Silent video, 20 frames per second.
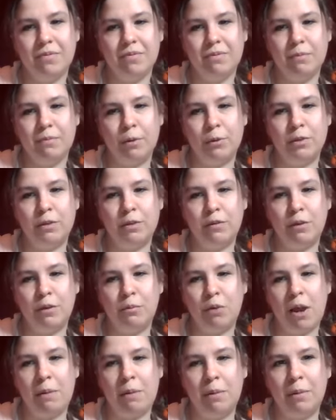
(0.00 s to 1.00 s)
Most of you
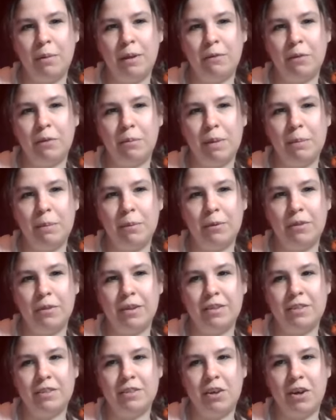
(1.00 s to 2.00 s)
probably remember
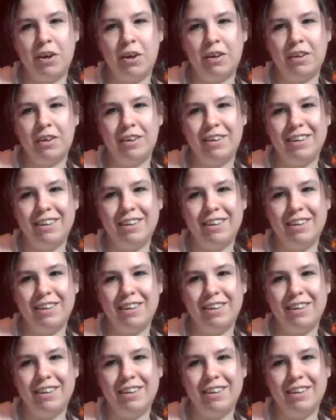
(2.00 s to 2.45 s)
this song.